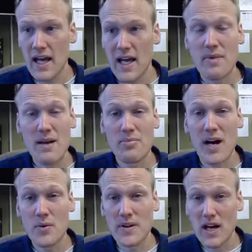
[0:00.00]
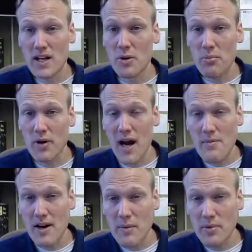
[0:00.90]
It might bond with other
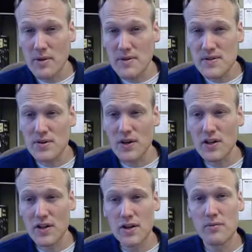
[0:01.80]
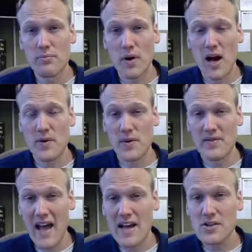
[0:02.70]
primary pollutants or it could bond
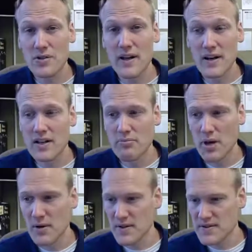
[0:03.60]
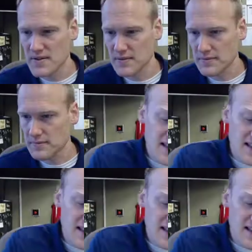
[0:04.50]
with natural air components.